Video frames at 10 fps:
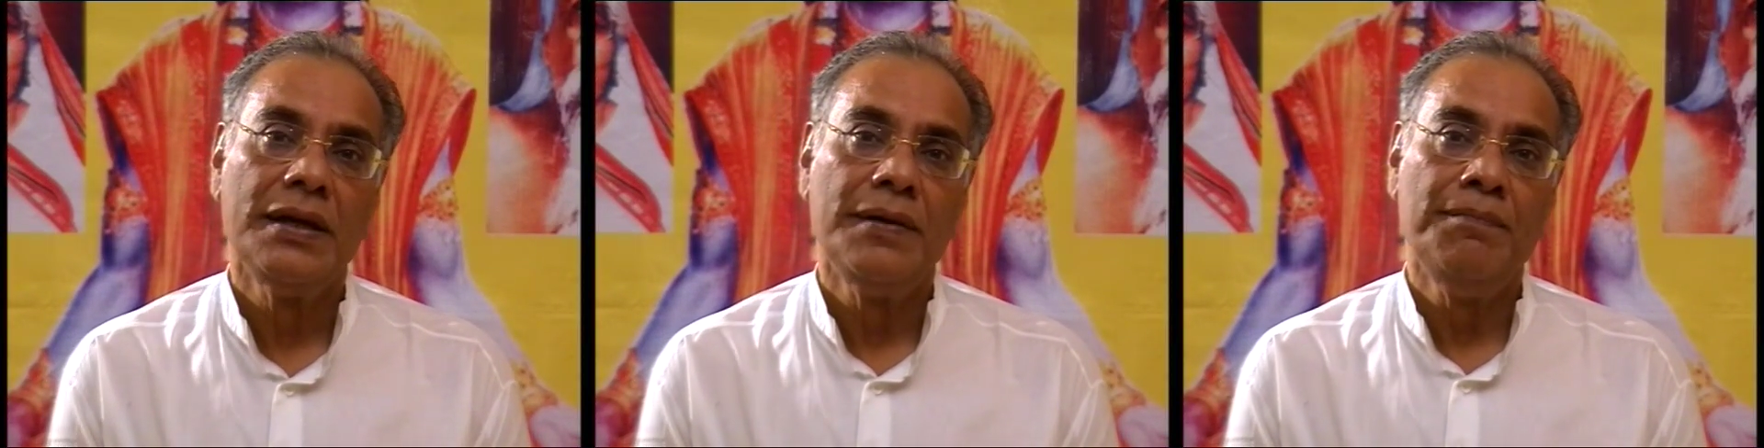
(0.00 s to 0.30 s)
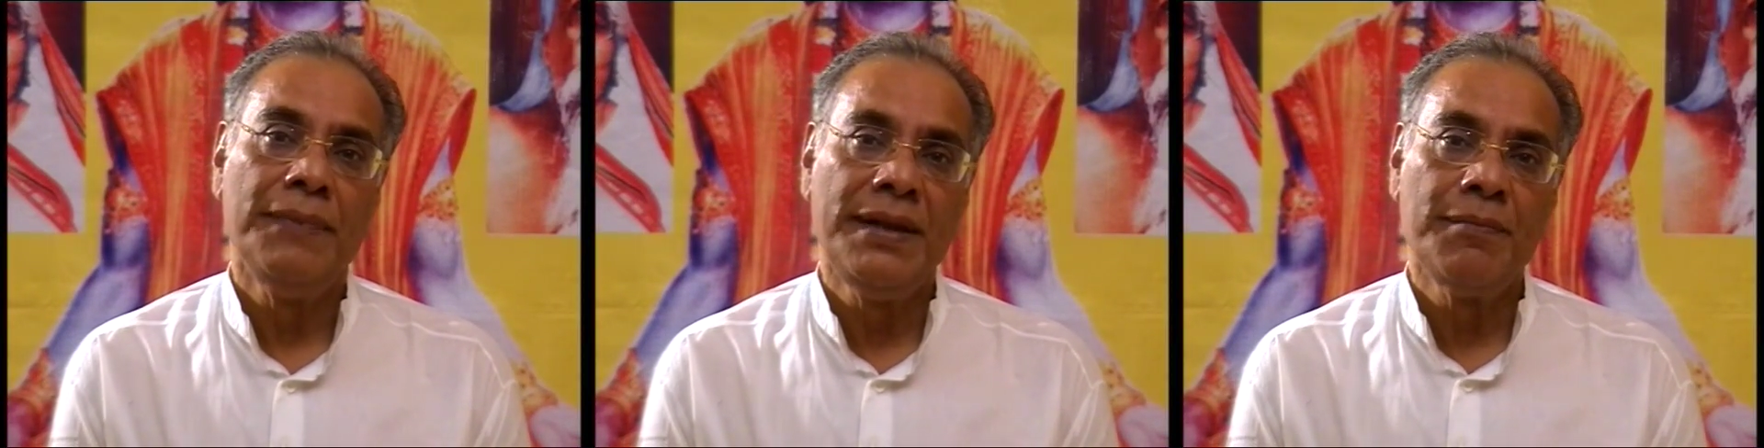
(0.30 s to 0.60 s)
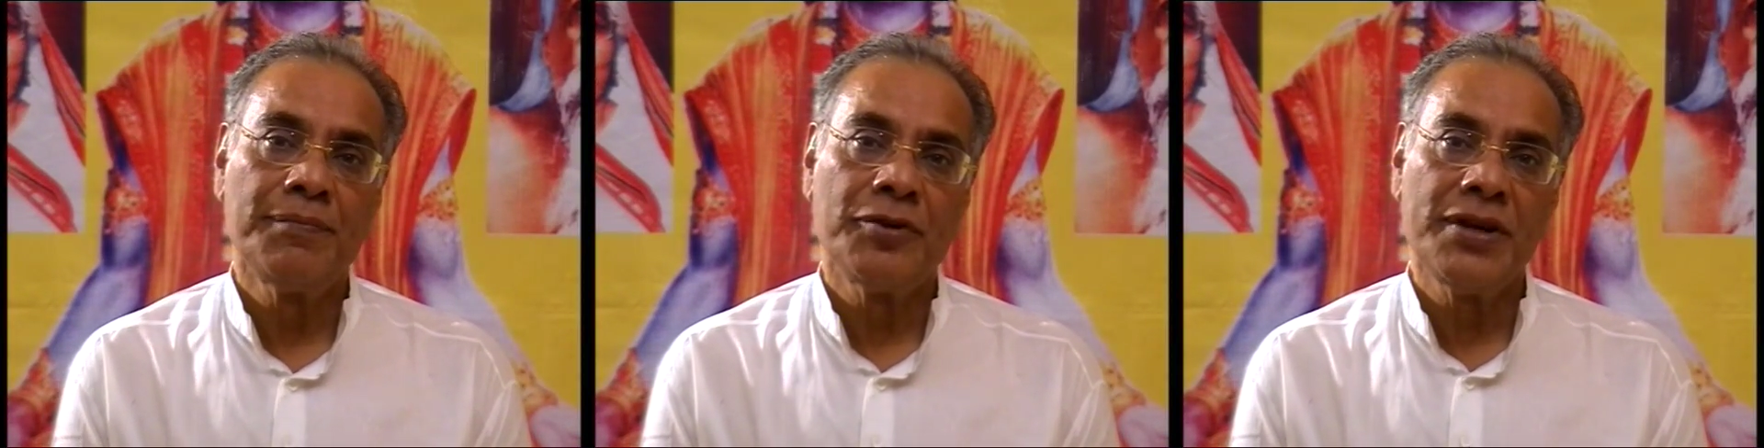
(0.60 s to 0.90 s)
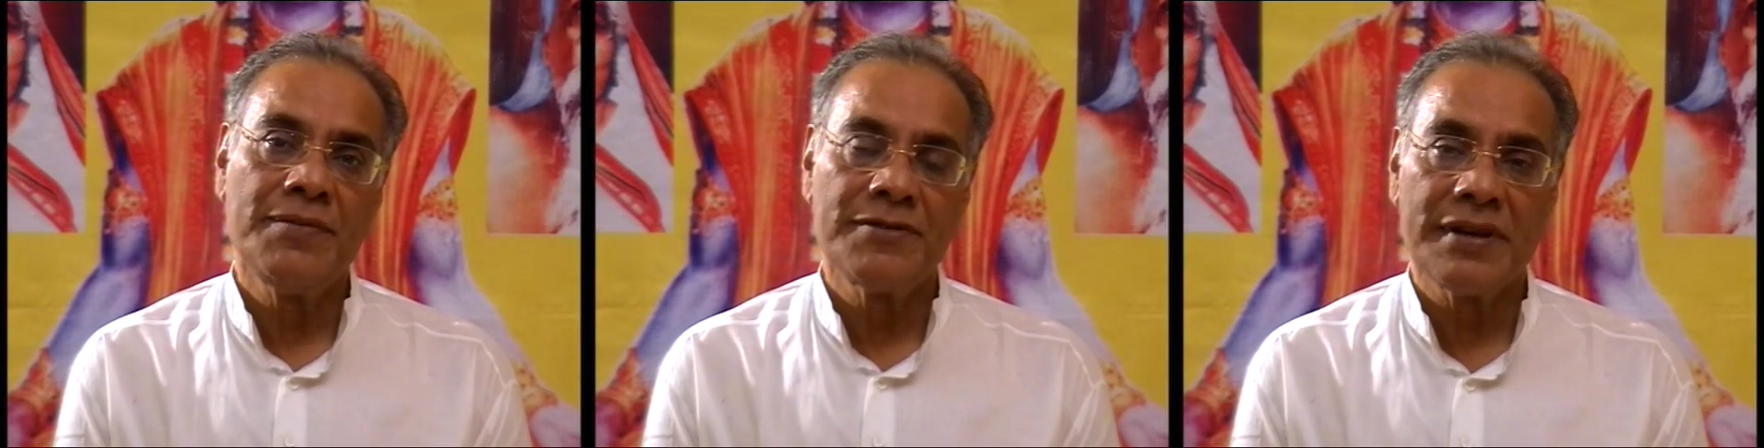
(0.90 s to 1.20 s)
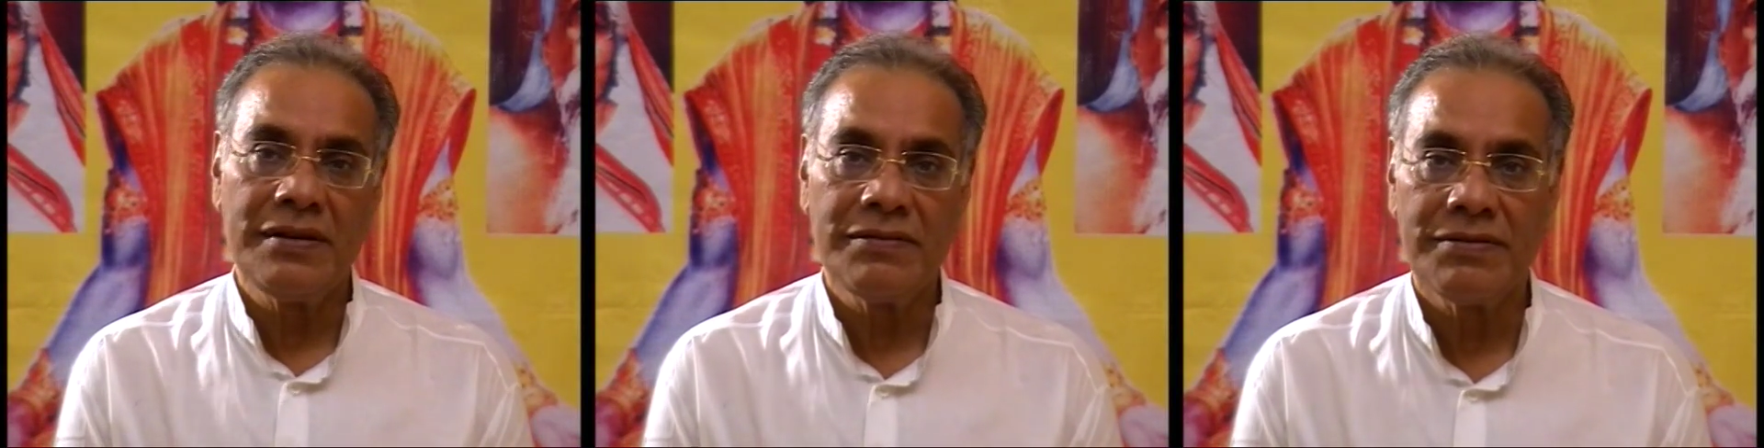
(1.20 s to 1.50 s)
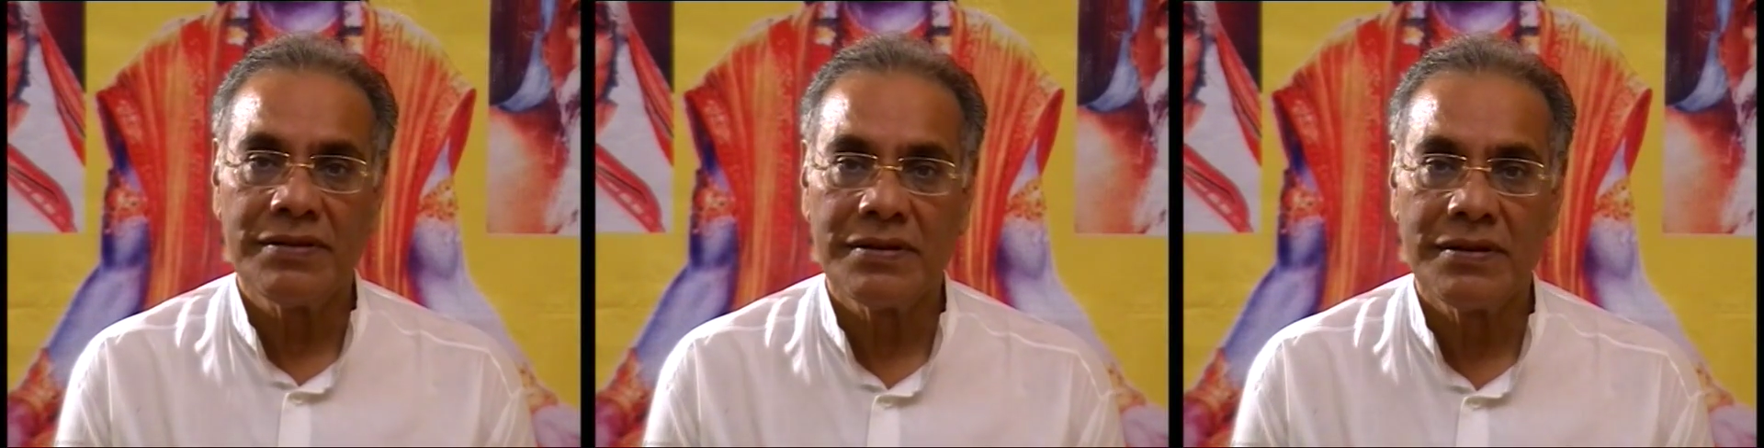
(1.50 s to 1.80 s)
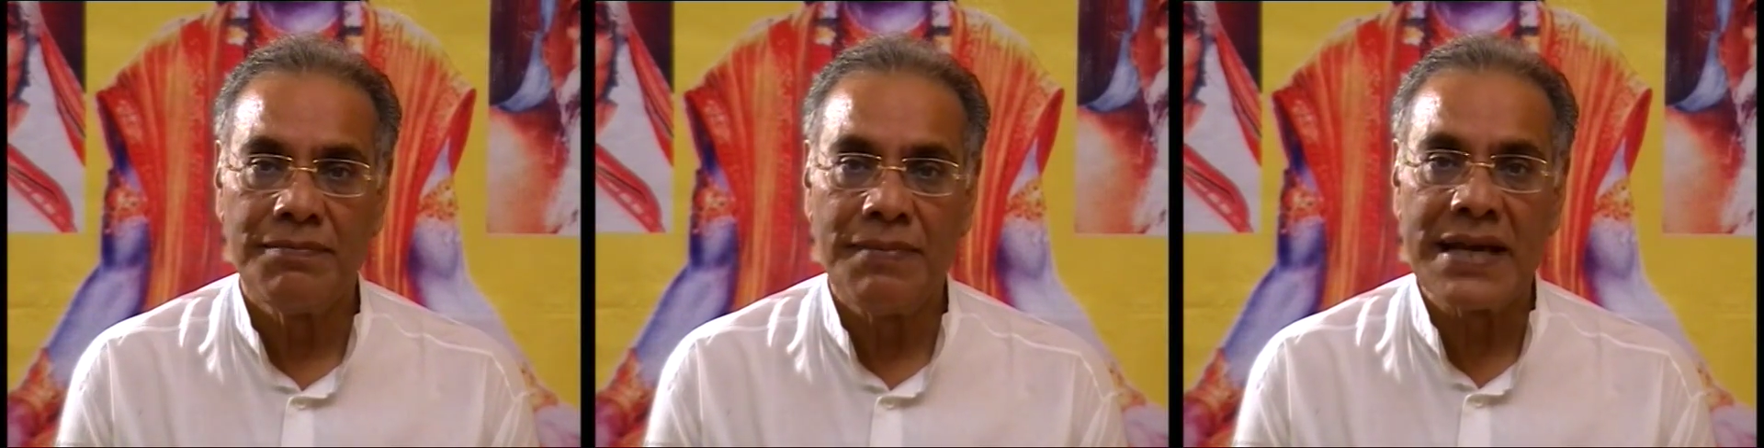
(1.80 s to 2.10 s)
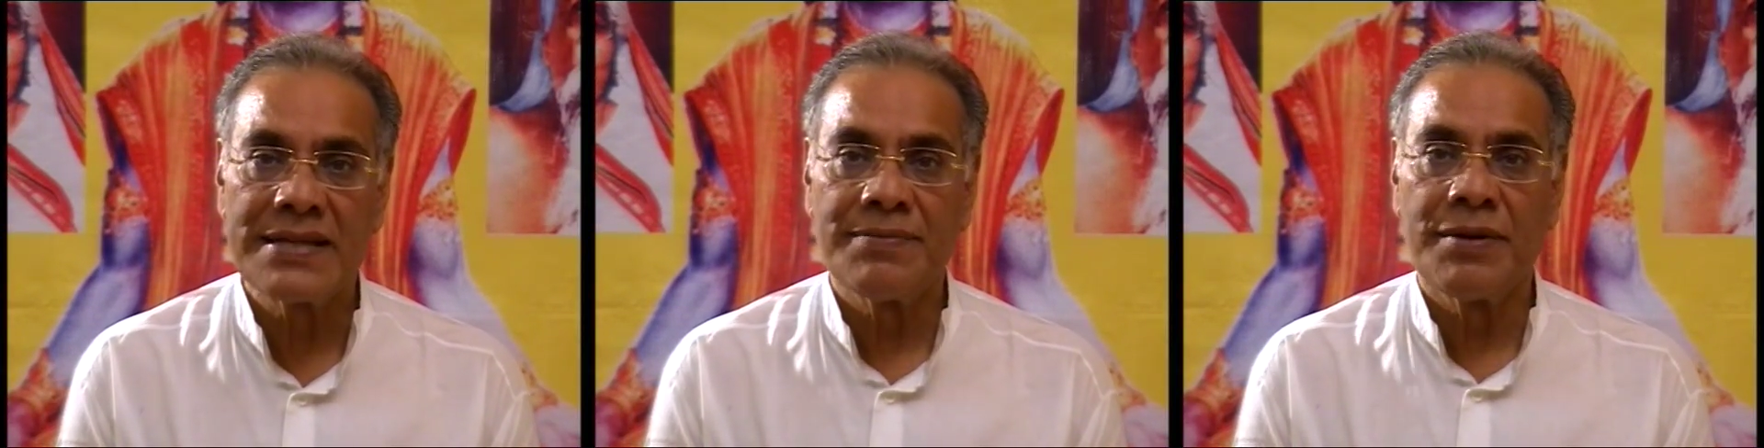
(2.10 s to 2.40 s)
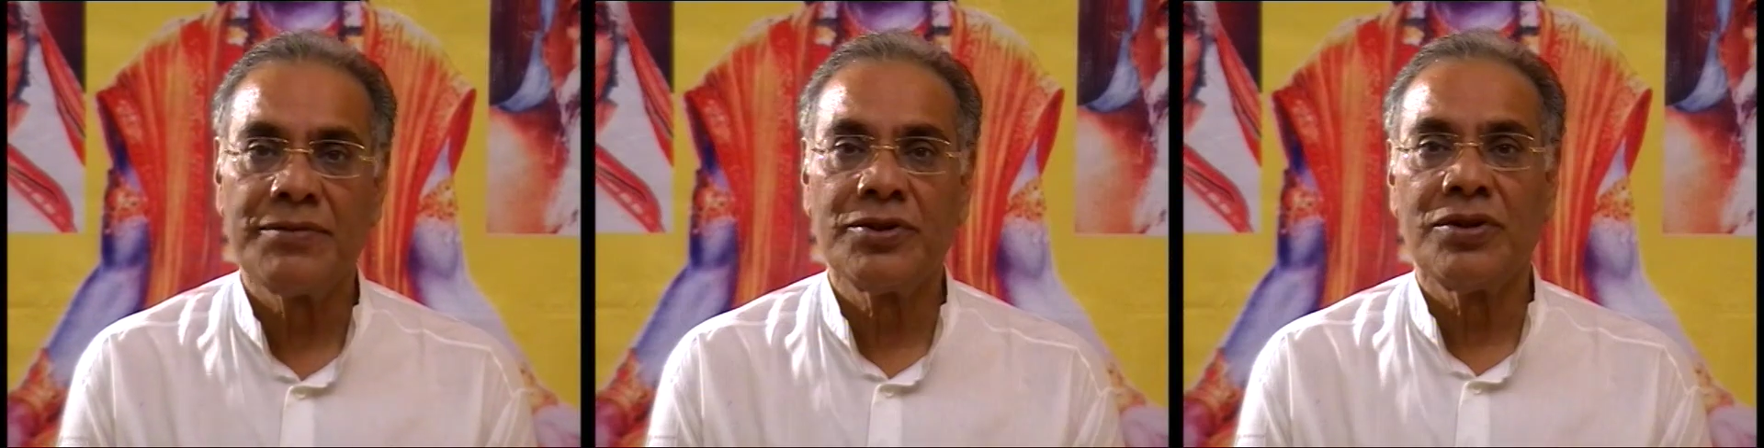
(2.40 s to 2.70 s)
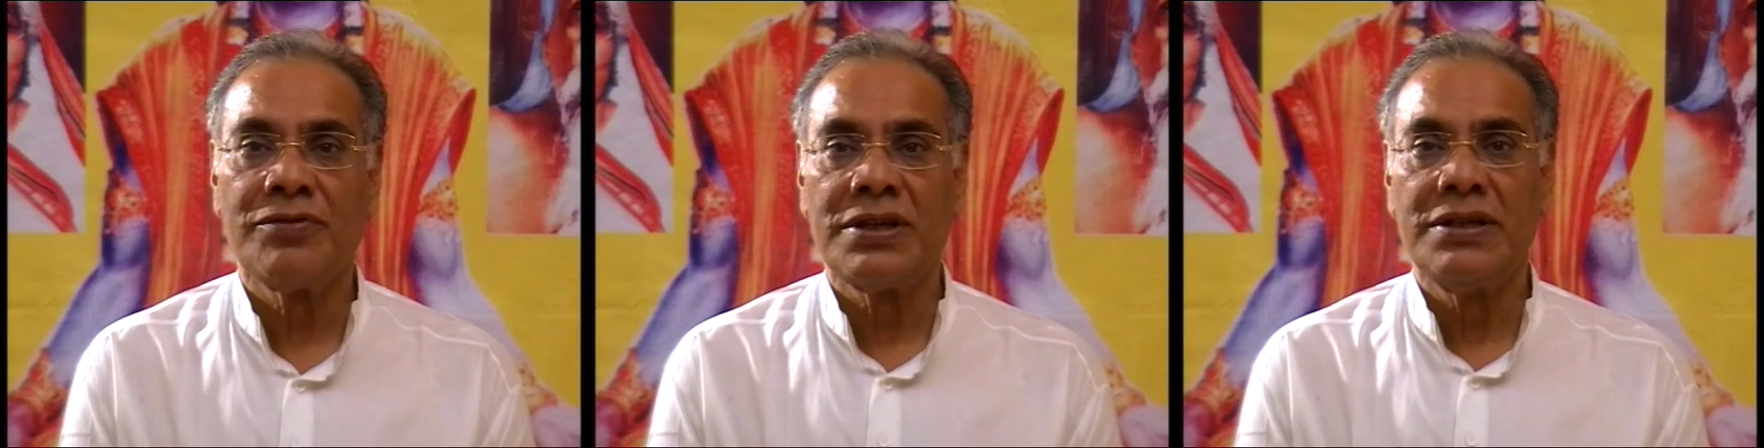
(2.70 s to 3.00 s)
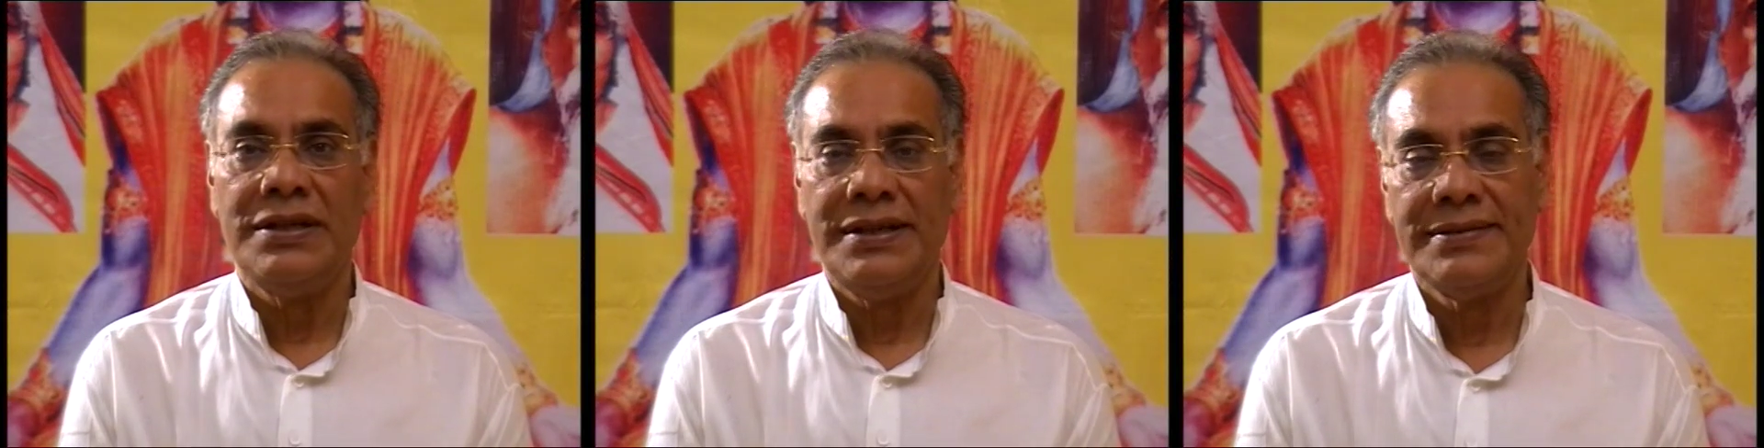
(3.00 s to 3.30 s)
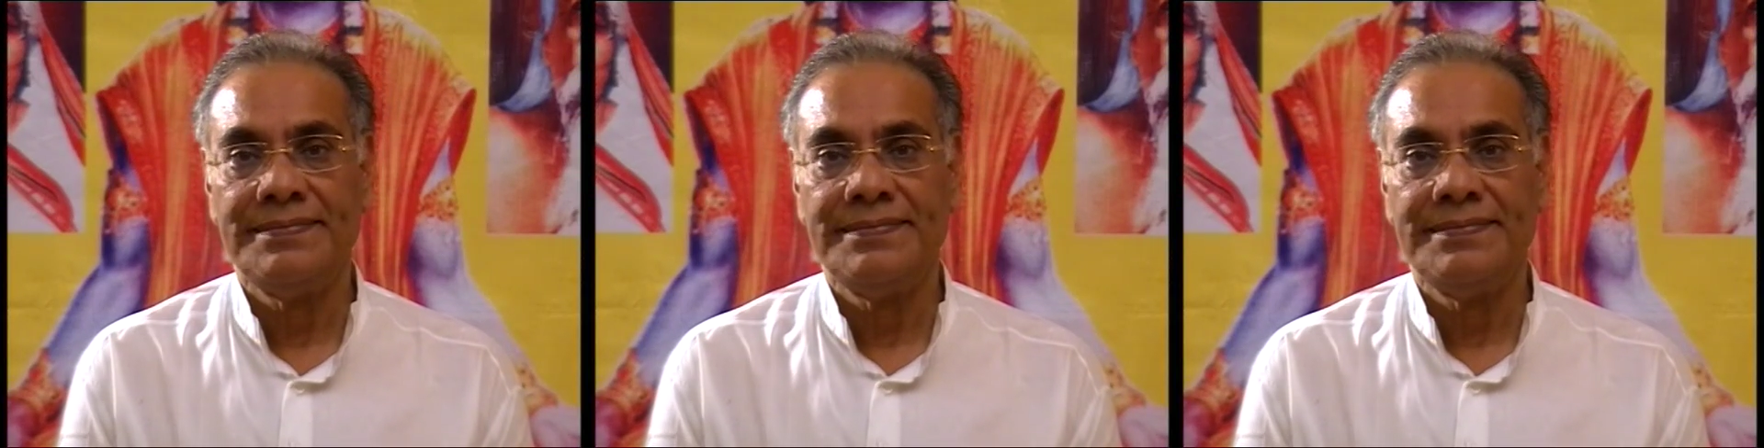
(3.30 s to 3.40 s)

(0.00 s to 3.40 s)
minimum to himself, maximum to the world.